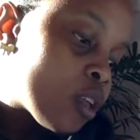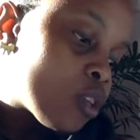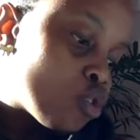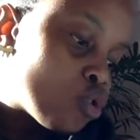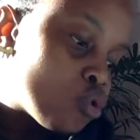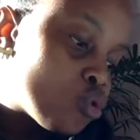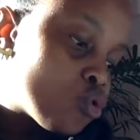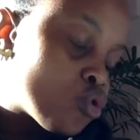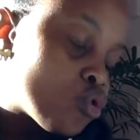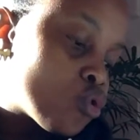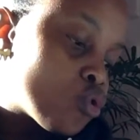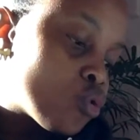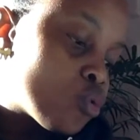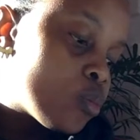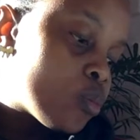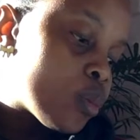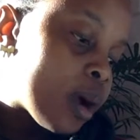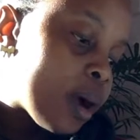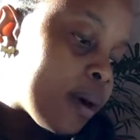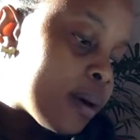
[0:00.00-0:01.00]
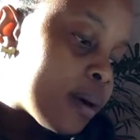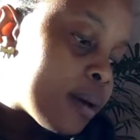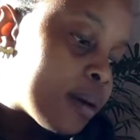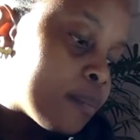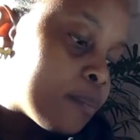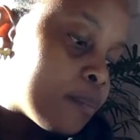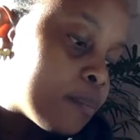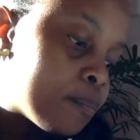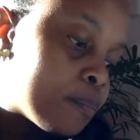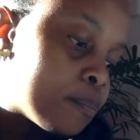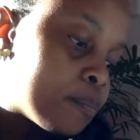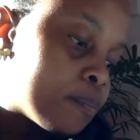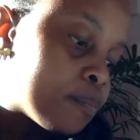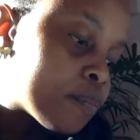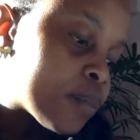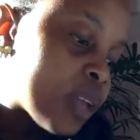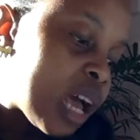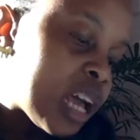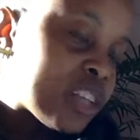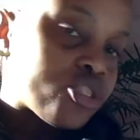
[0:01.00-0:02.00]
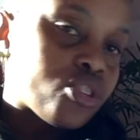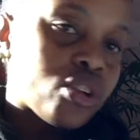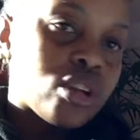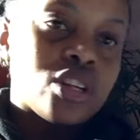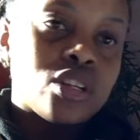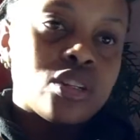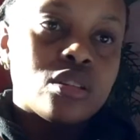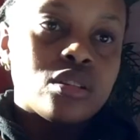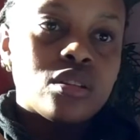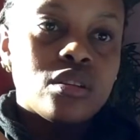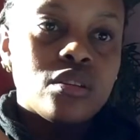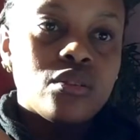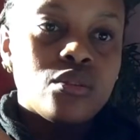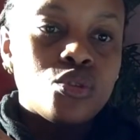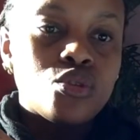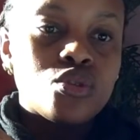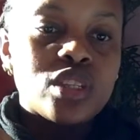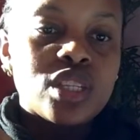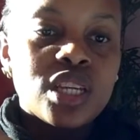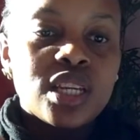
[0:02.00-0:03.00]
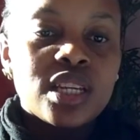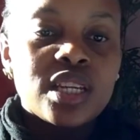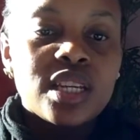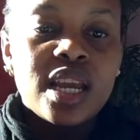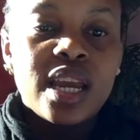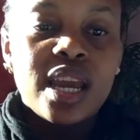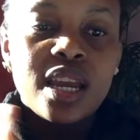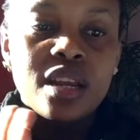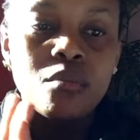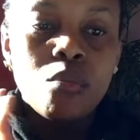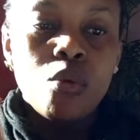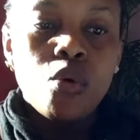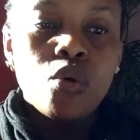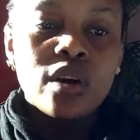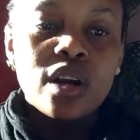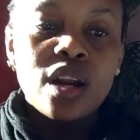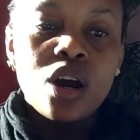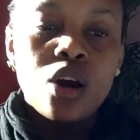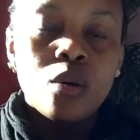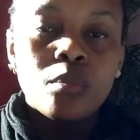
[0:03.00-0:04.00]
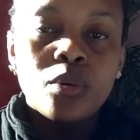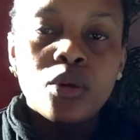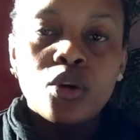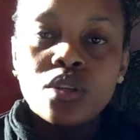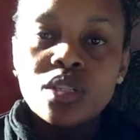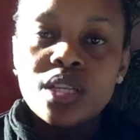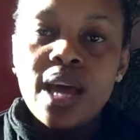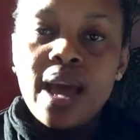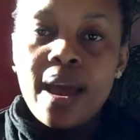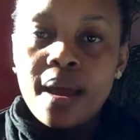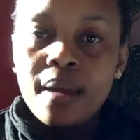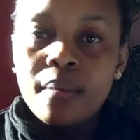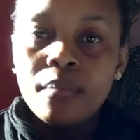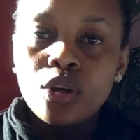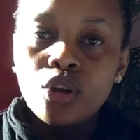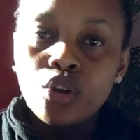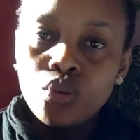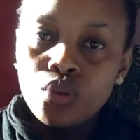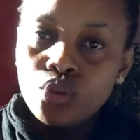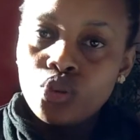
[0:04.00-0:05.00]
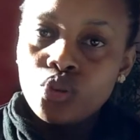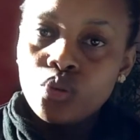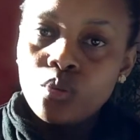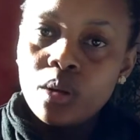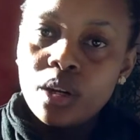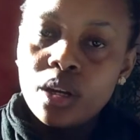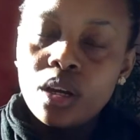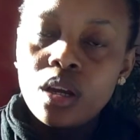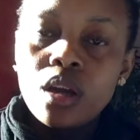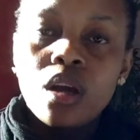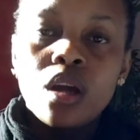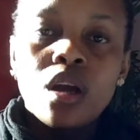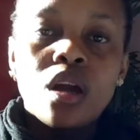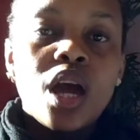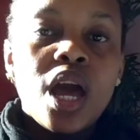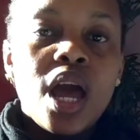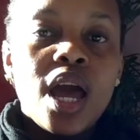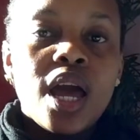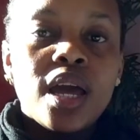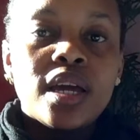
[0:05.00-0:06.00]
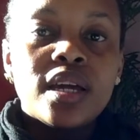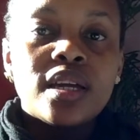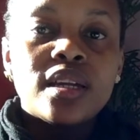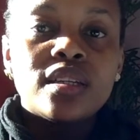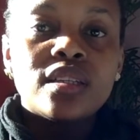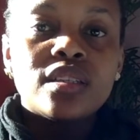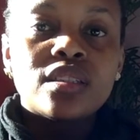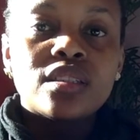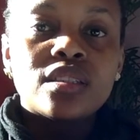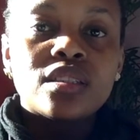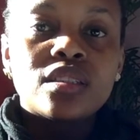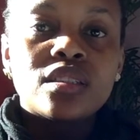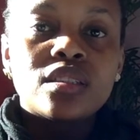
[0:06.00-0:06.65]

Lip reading: YouTube, I started using it again more now because I am a YouTuber and